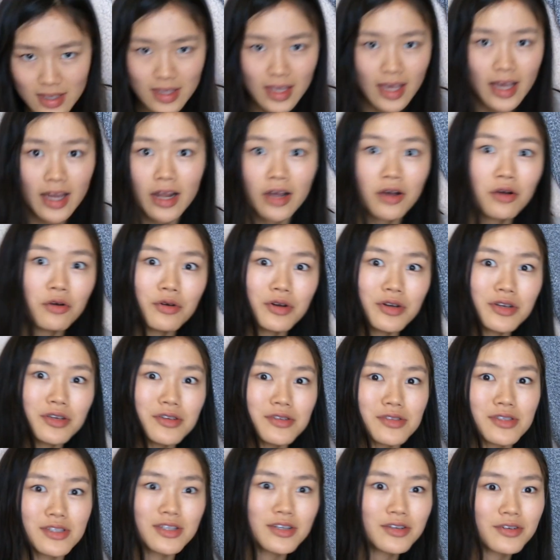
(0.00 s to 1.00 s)
Get out while
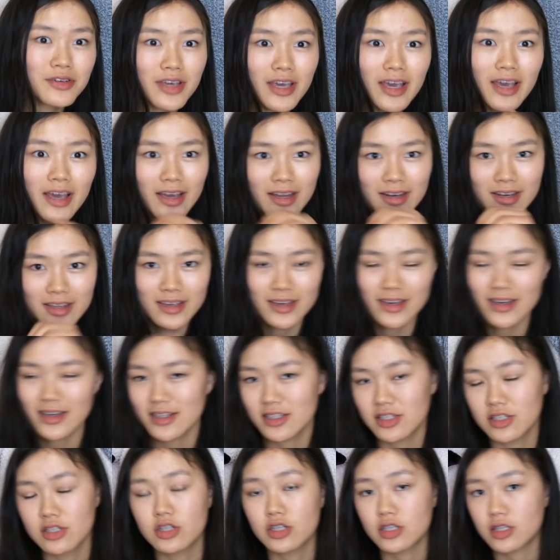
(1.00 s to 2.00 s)
you still can,
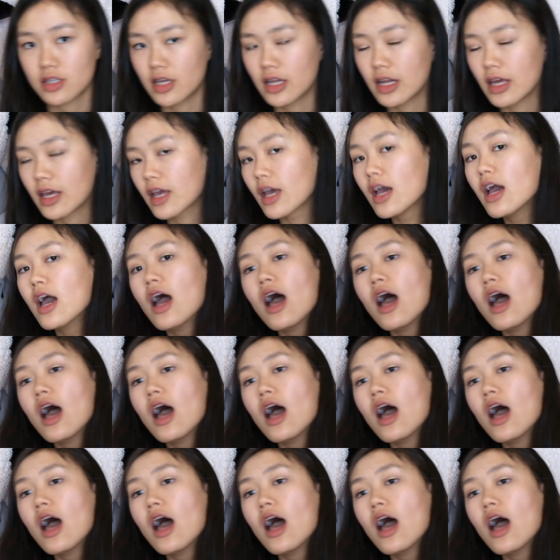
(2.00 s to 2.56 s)
kids. Just kidding.